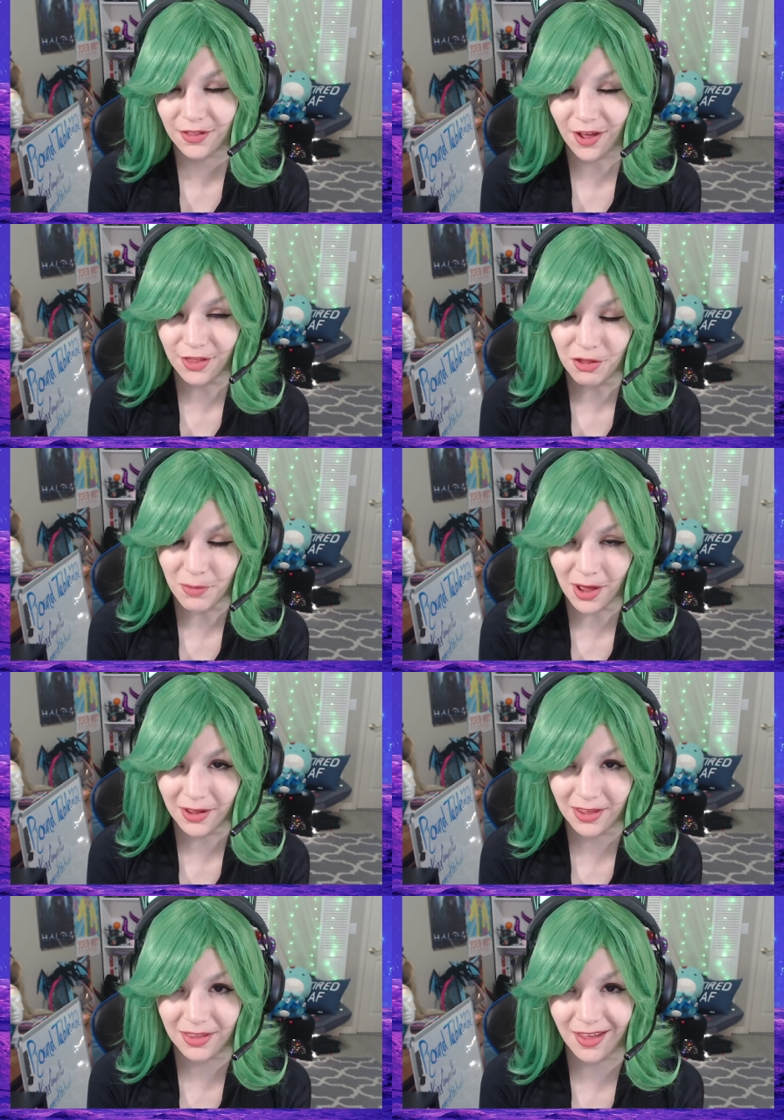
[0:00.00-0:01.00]

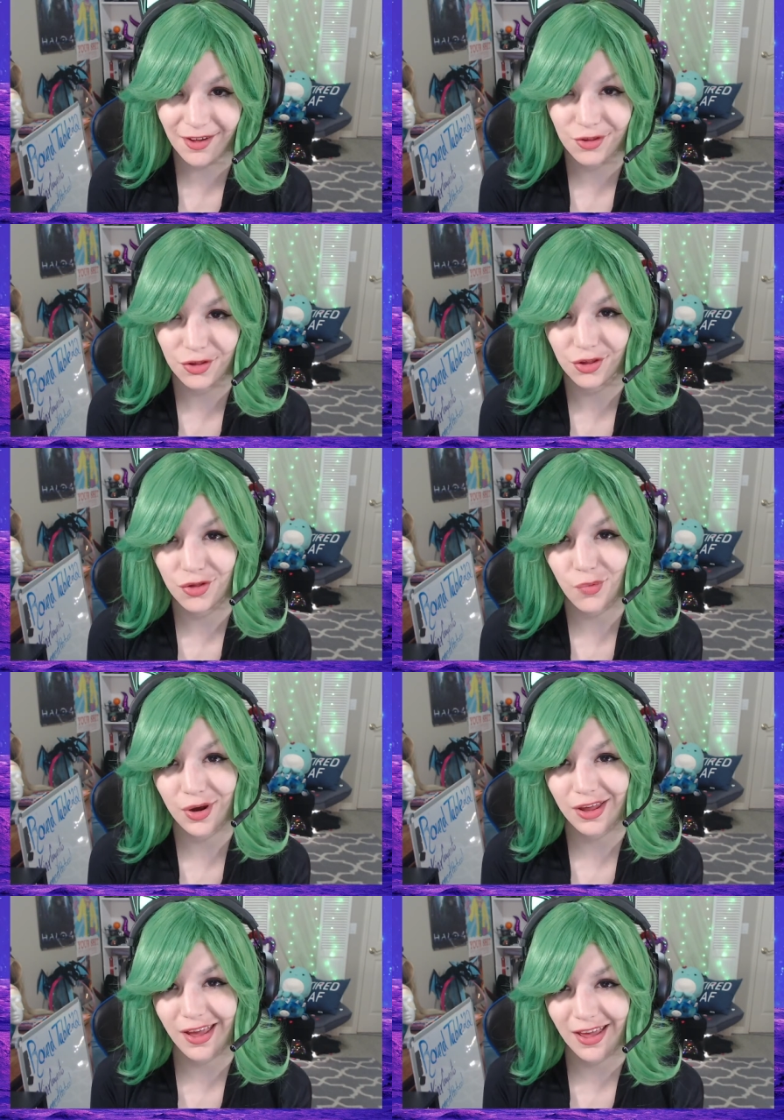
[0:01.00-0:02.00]
Tatsumaki is actually
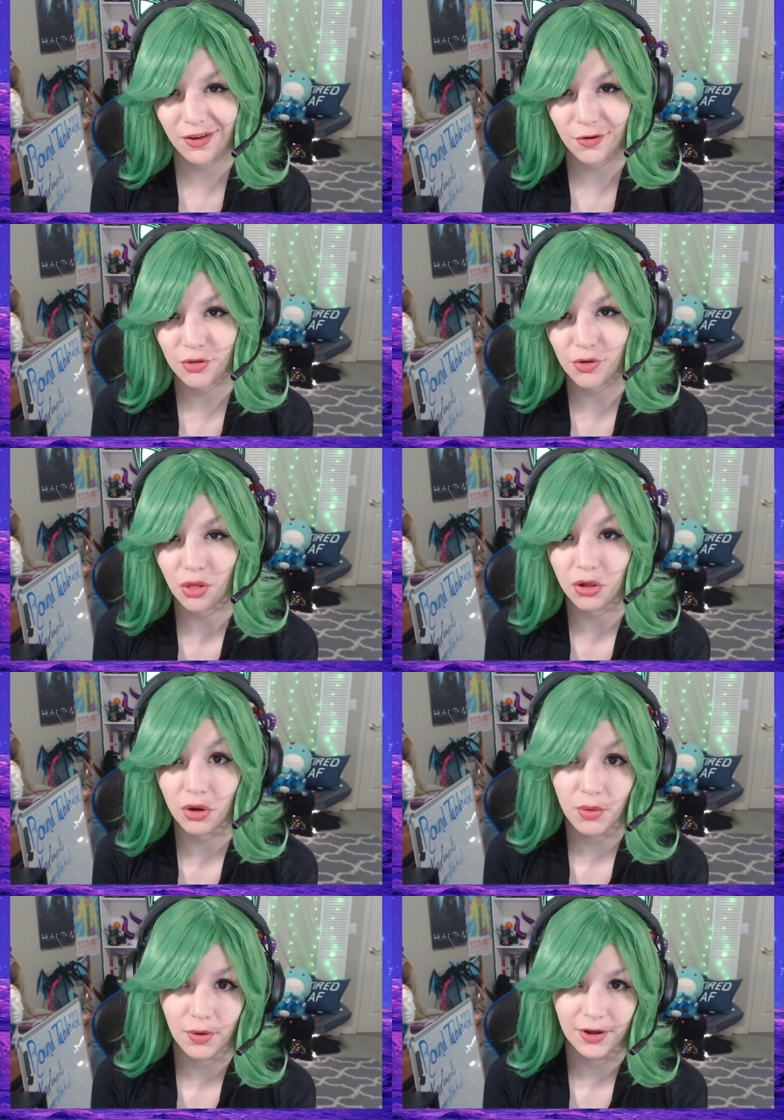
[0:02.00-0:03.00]
28 years old,
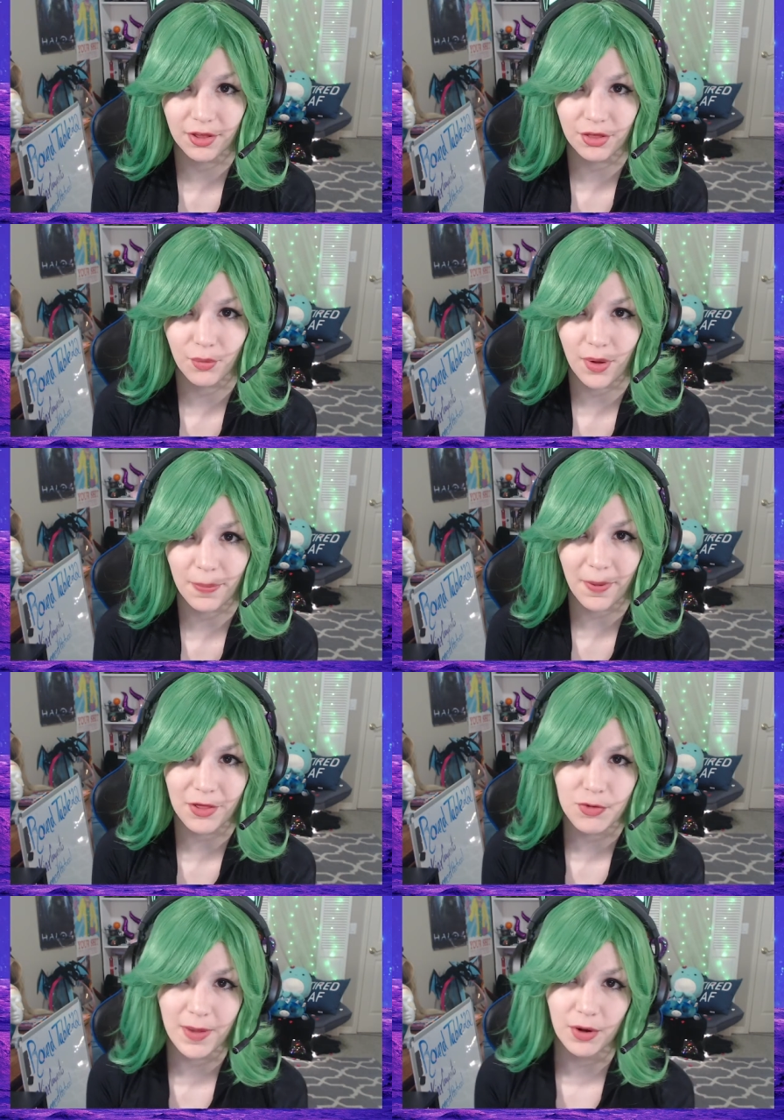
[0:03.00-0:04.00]
according to the One
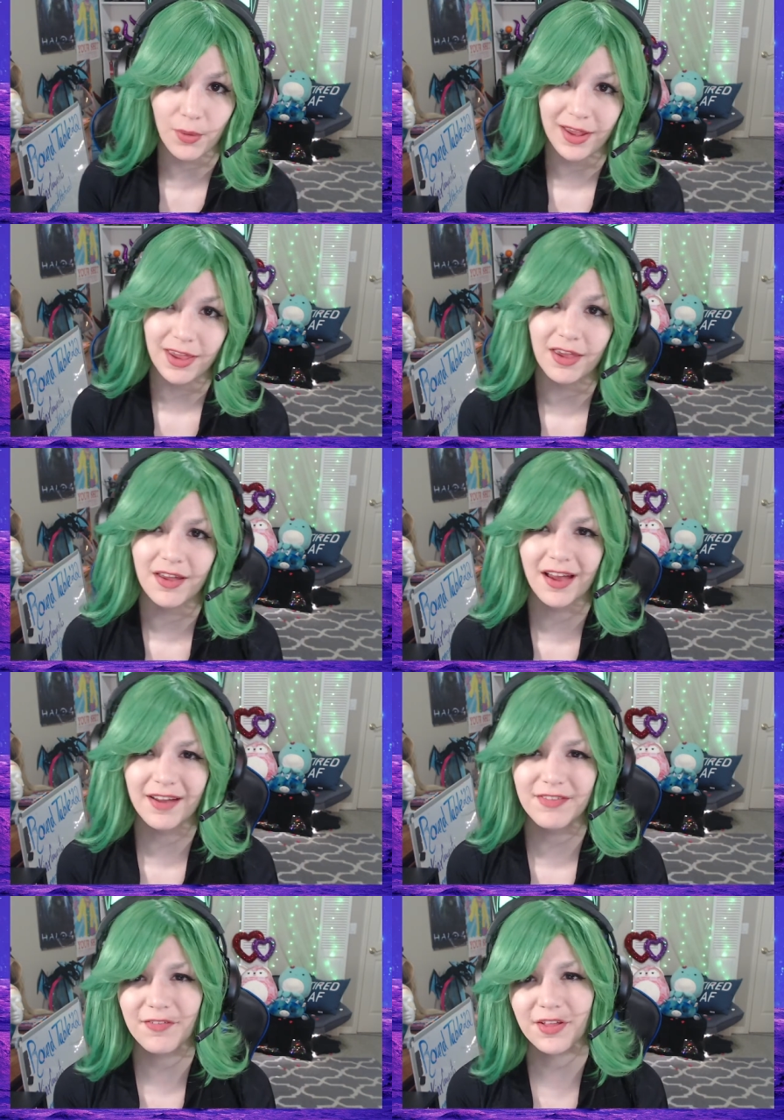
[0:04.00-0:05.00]
Punch Man wiki.
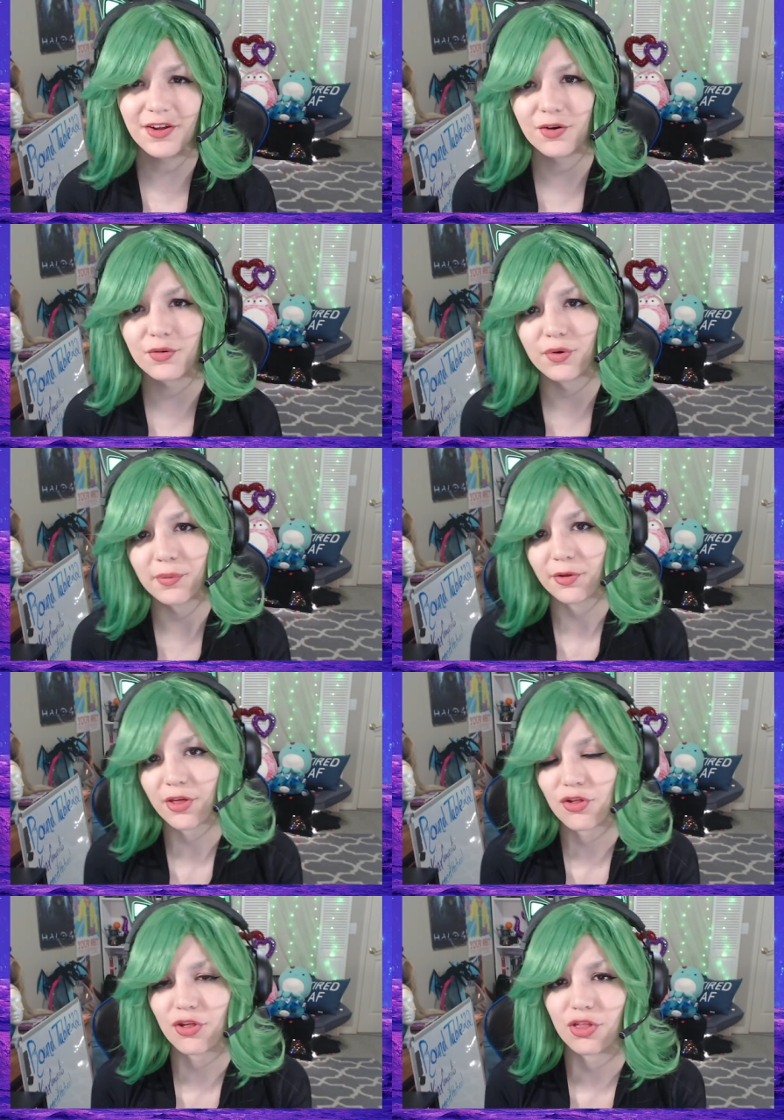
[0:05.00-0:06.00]
I've definitely heard rumor
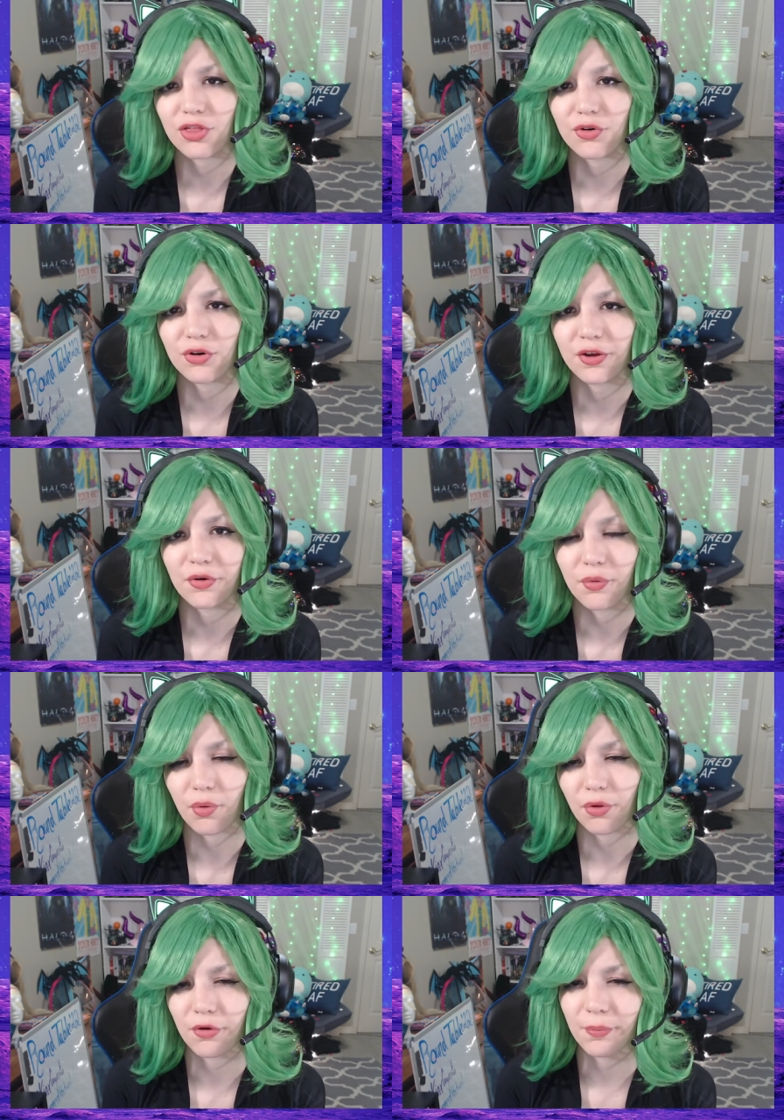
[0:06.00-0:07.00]
that she's 30 or
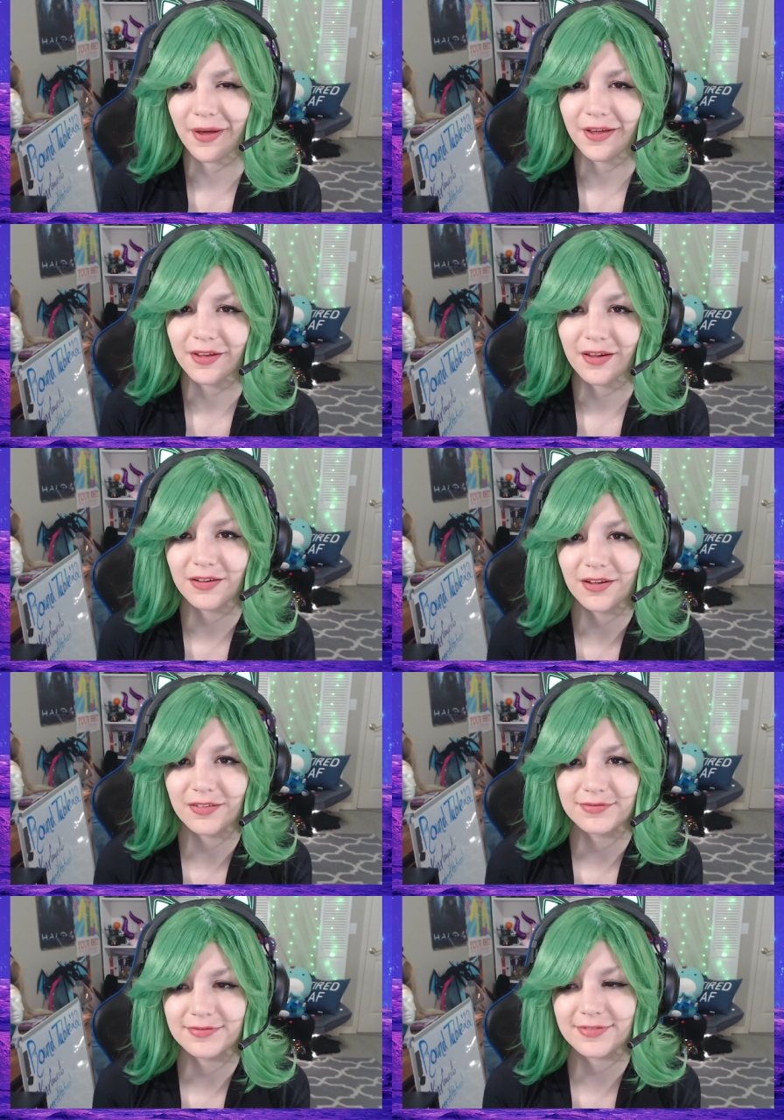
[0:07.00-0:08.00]
older, but
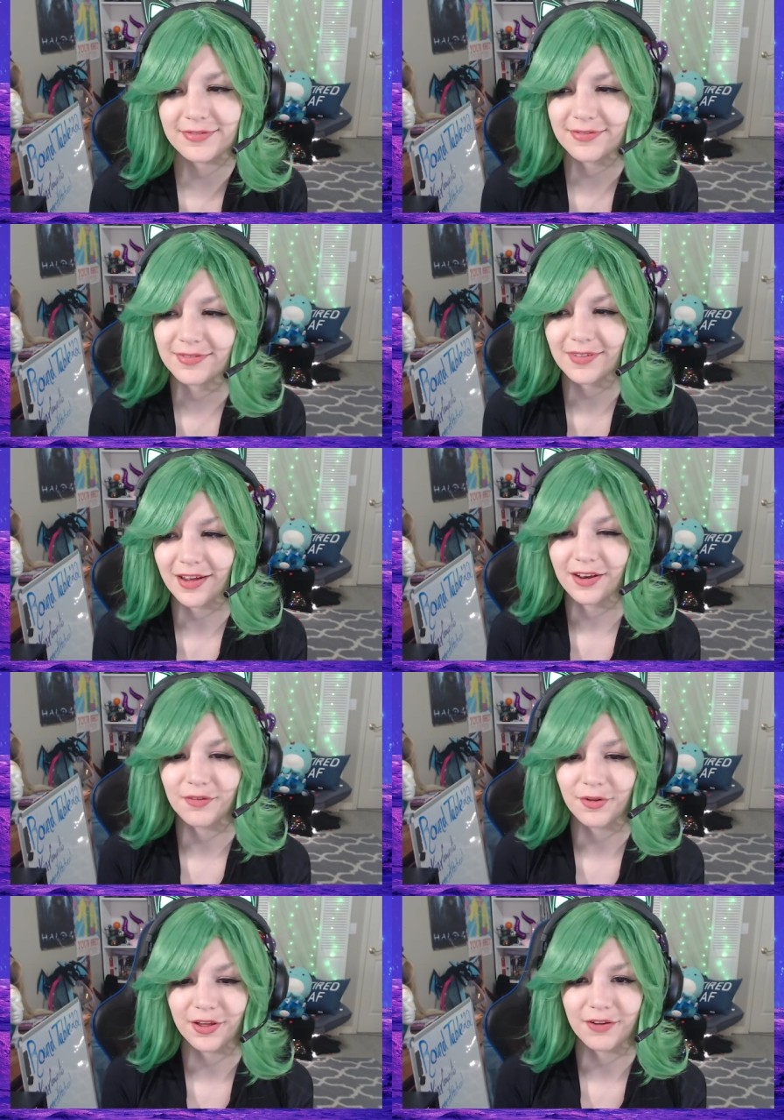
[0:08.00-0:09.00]
I
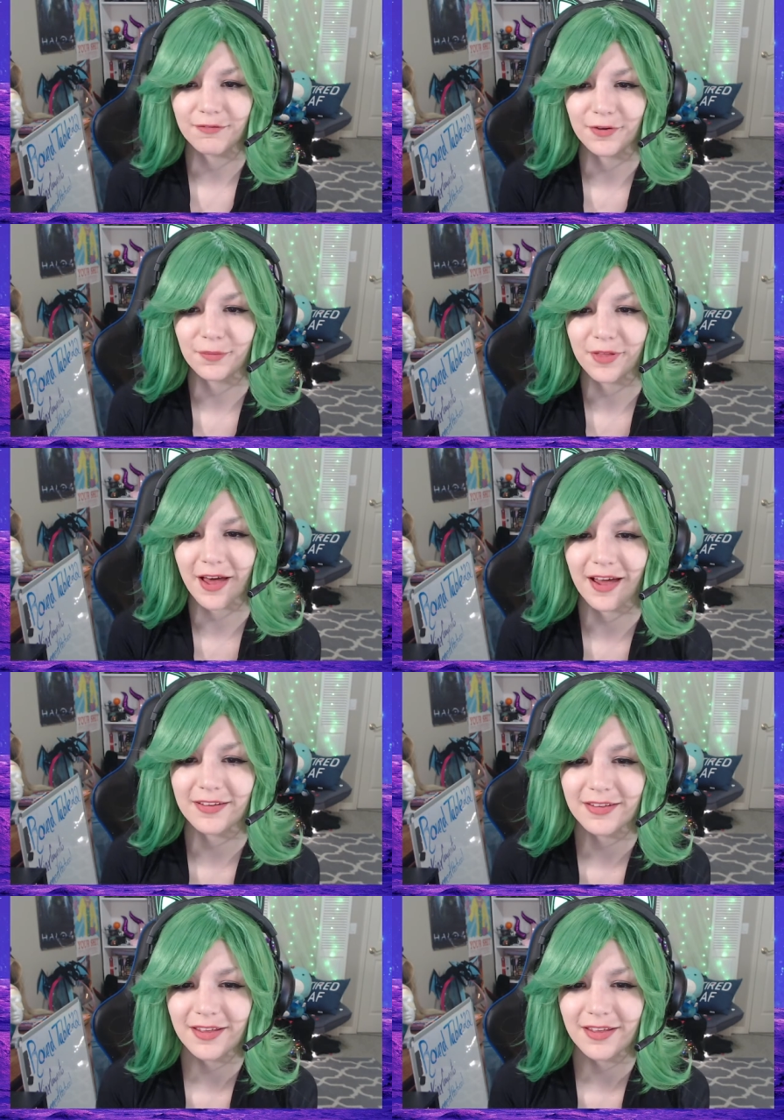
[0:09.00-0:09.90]
didn't really confirm that.